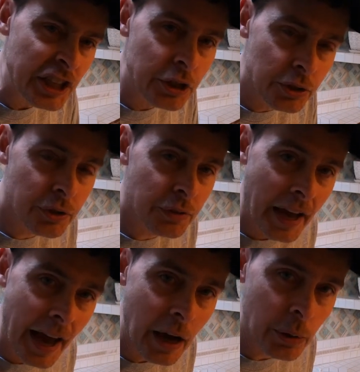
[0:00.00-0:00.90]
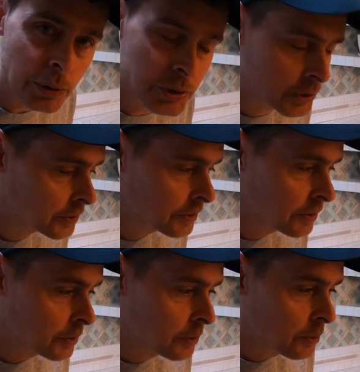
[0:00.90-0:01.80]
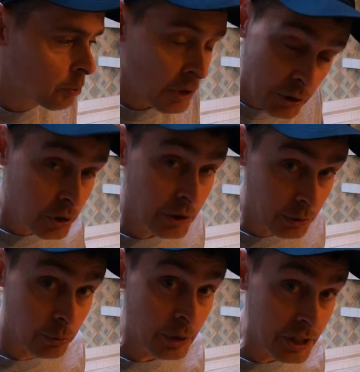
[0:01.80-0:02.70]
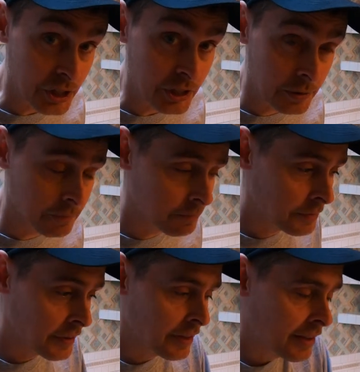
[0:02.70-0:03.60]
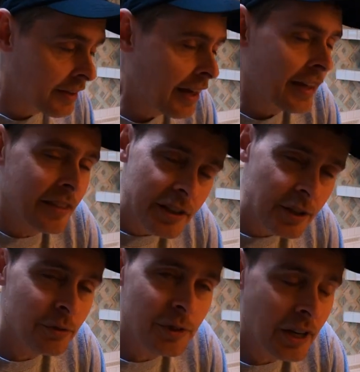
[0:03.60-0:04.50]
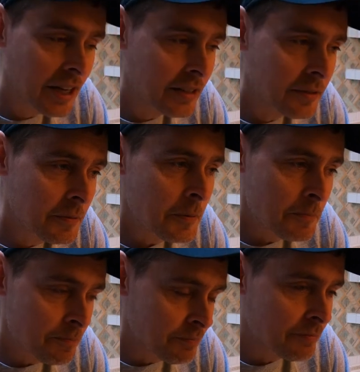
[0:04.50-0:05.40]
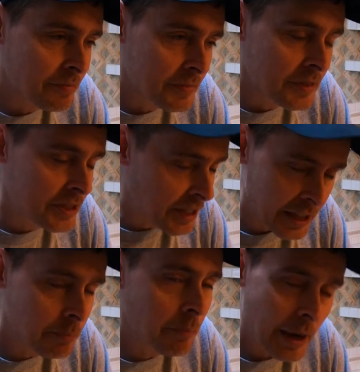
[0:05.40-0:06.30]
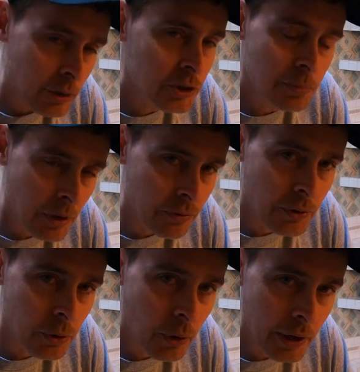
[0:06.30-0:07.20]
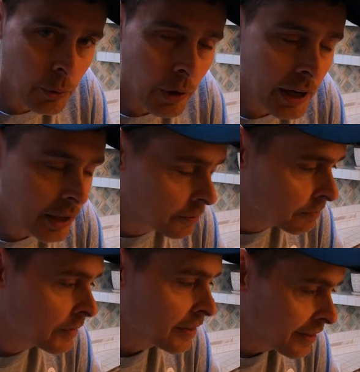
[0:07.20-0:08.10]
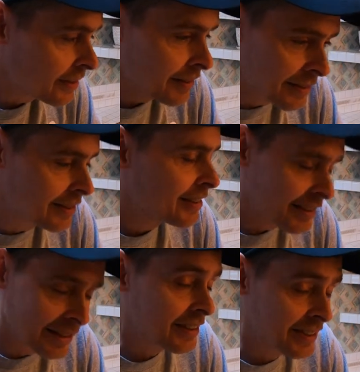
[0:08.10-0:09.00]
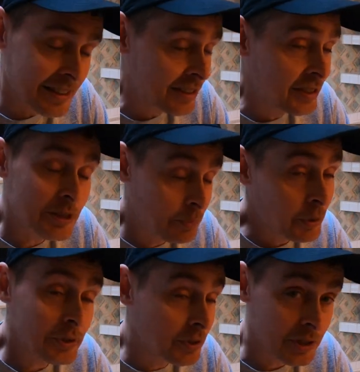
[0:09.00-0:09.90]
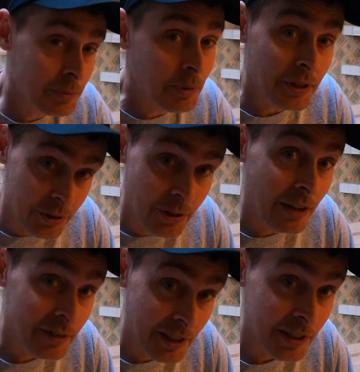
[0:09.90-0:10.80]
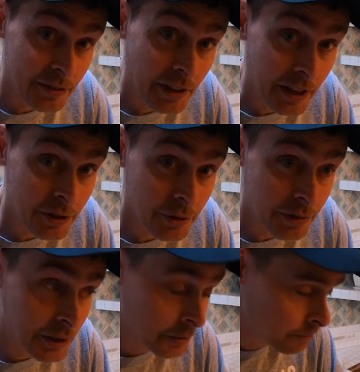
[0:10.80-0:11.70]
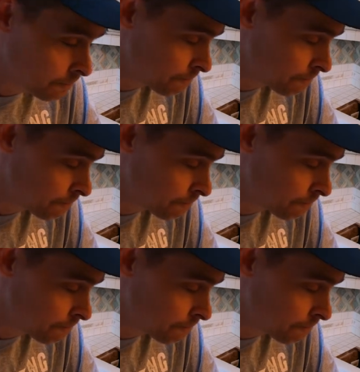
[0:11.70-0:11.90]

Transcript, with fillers: inners of the house where you couldn't reach it. And then you've got dead mouse smell for quite a while. This is personal experience you have to take advantage of here.